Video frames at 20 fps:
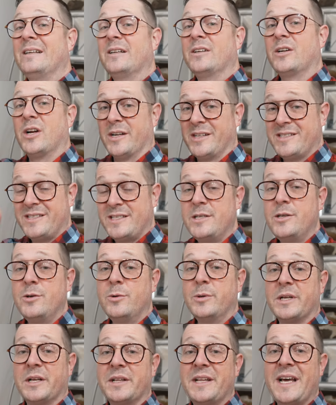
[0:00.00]
I'm gonna see
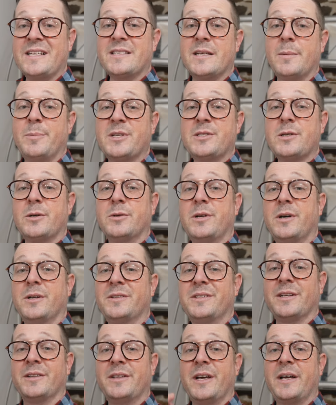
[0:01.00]
you in the next episode.
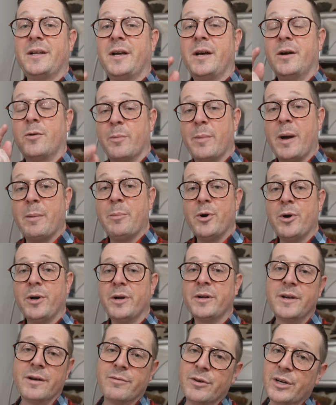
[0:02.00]
Until then,
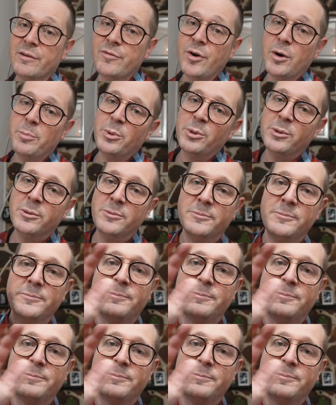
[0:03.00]
remember, never give up.